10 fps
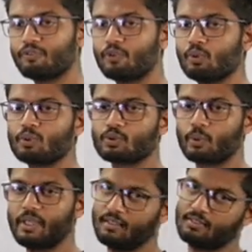of two
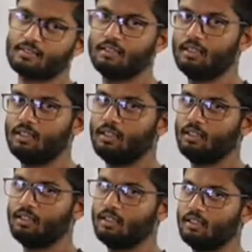squares.
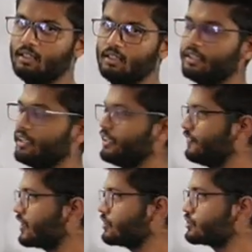
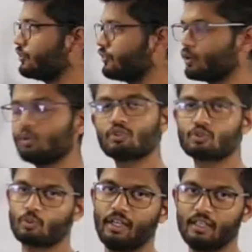Difference of two
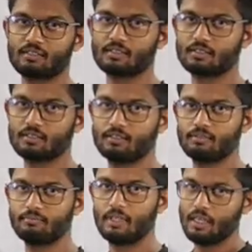squares.
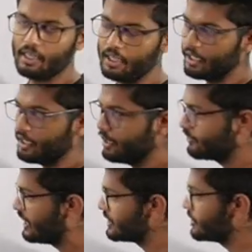If
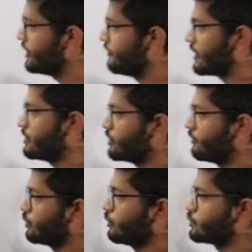there is a difference
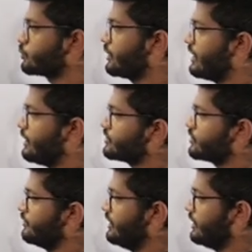of two
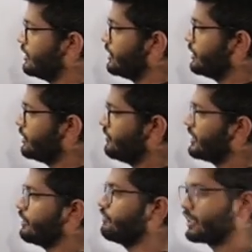squares, we learn we
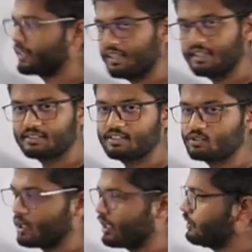can factorize
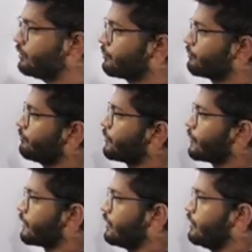this one
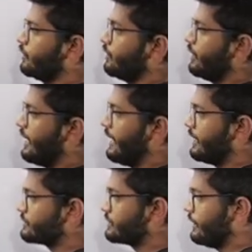
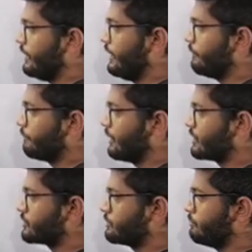as a
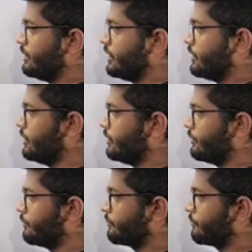plus b